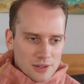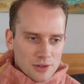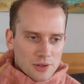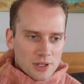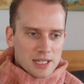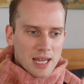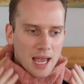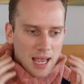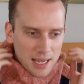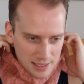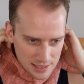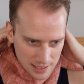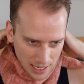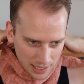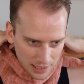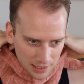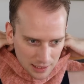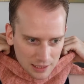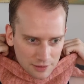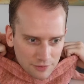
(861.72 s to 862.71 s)
the test
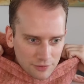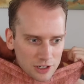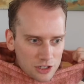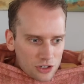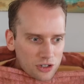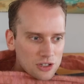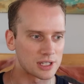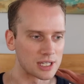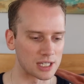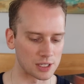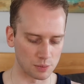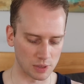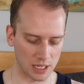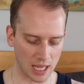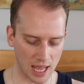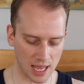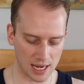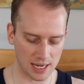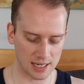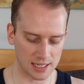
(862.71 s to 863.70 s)
technically finishes this
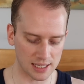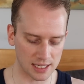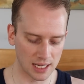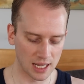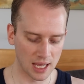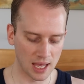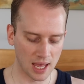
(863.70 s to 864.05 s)
weekend,